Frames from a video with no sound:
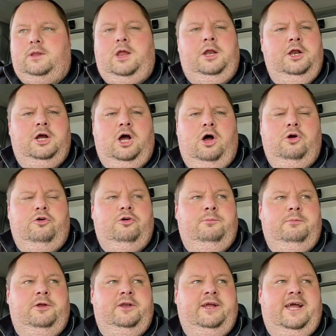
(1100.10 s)
I can't
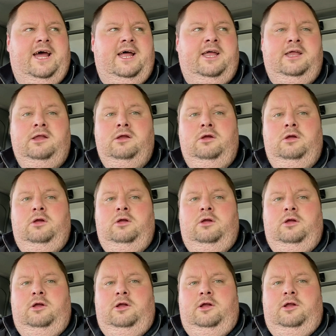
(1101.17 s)
grumble and get a
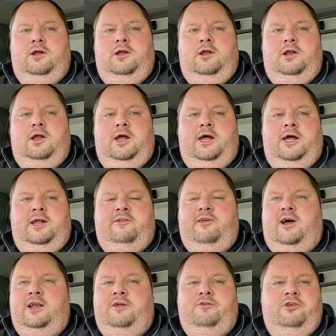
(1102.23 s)

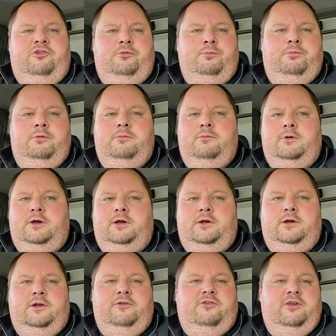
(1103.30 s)
tidy finish
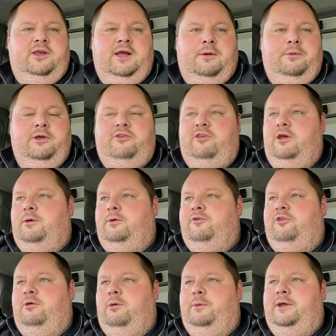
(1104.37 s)
and see what we can
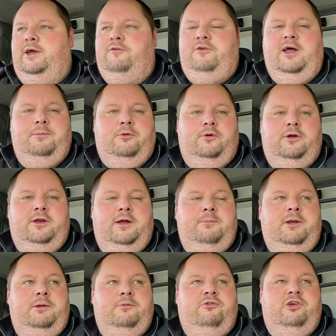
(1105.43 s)
get from there. But a
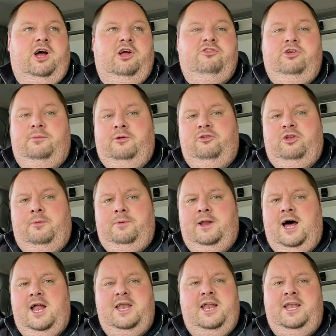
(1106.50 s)
minimum charge job on top of
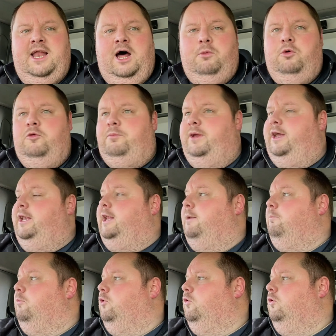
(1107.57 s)
that, and then that would be it
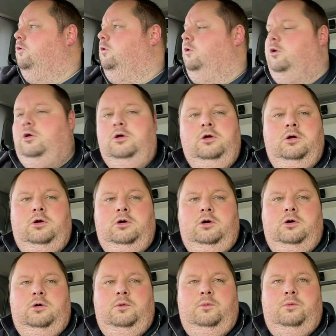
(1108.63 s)
then. But
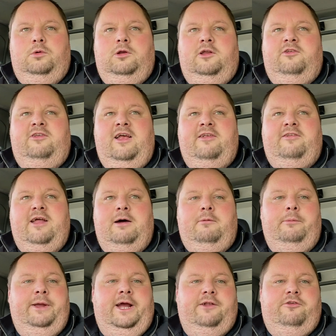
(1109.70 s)
we'll assess that when
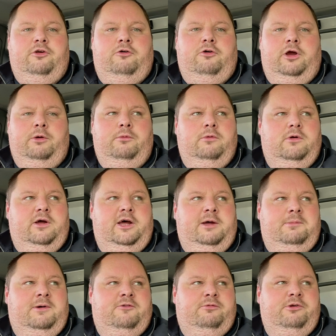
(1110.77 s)
we get to crew,
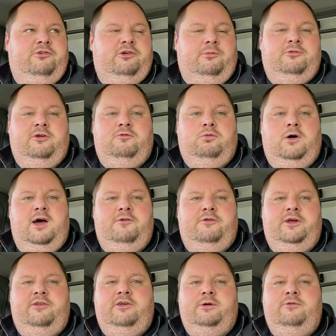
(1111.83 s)
after we dropped off whatever
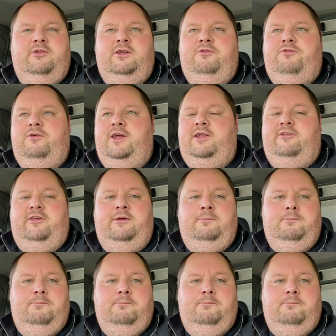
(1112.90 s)
it is going to the theatre.